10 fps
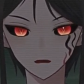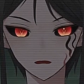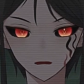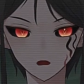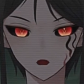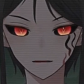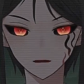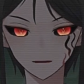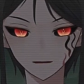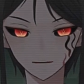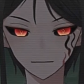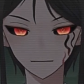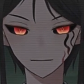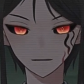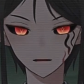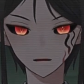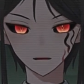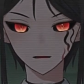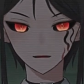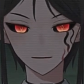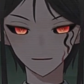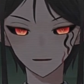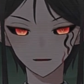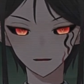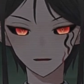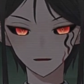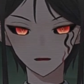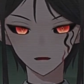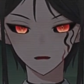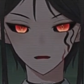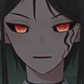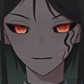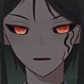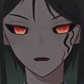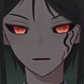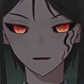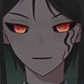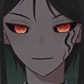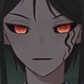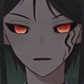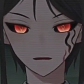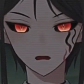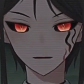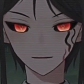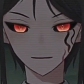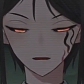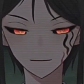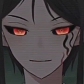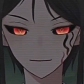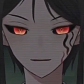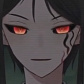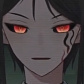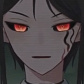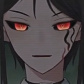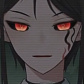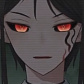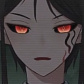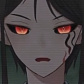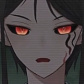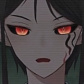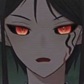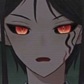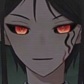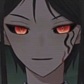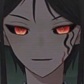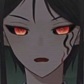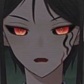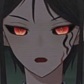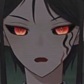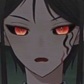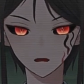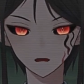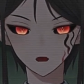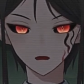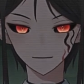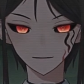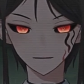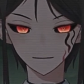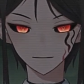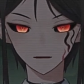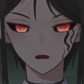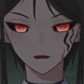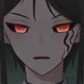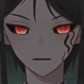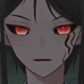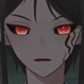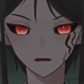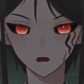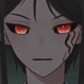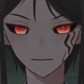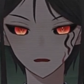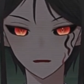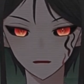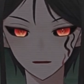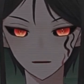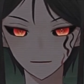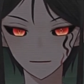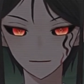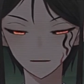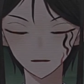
an enormous, brutalist city extending as far as I could see. Endless chaotic masses of angular gray buildings,